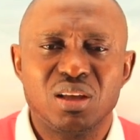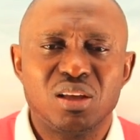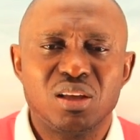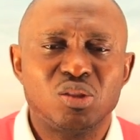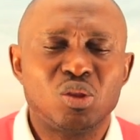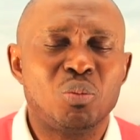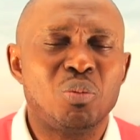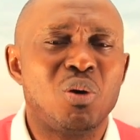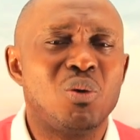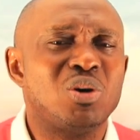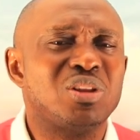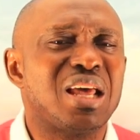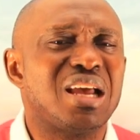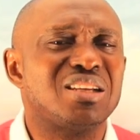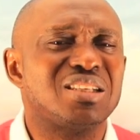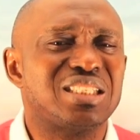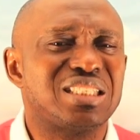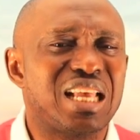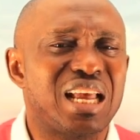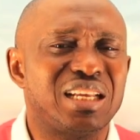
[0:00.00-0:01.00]
Number one, I
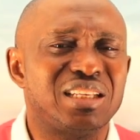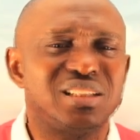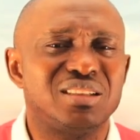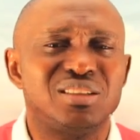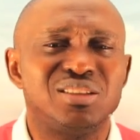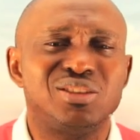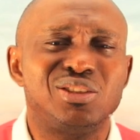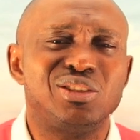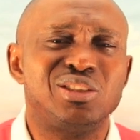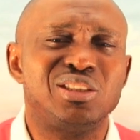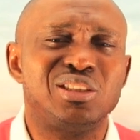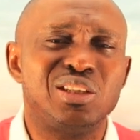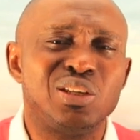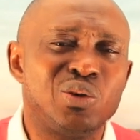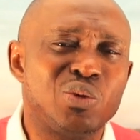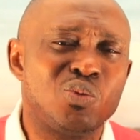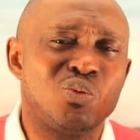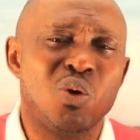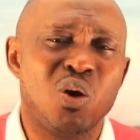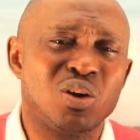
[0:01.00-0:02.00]
said she
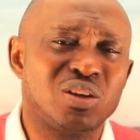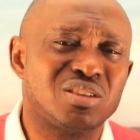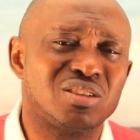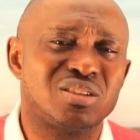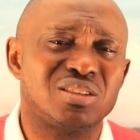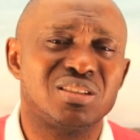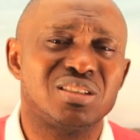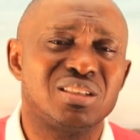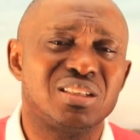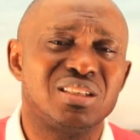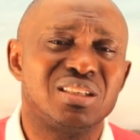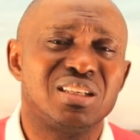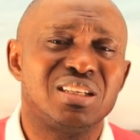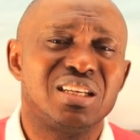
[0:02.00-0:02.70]
was